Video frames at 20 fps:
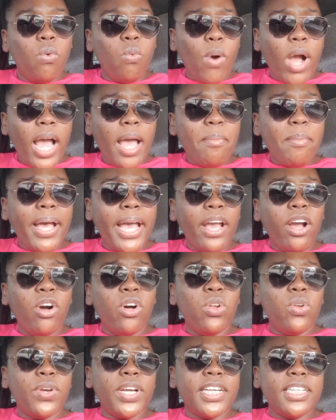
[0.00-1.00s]
why am I
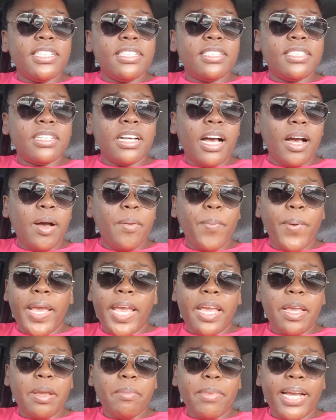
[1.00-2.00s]
always
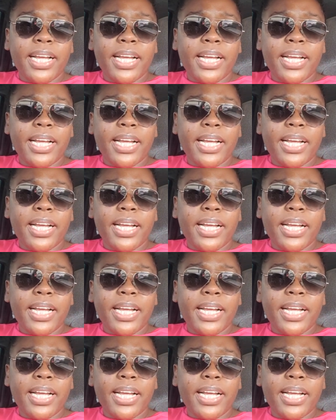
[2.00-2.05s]
paying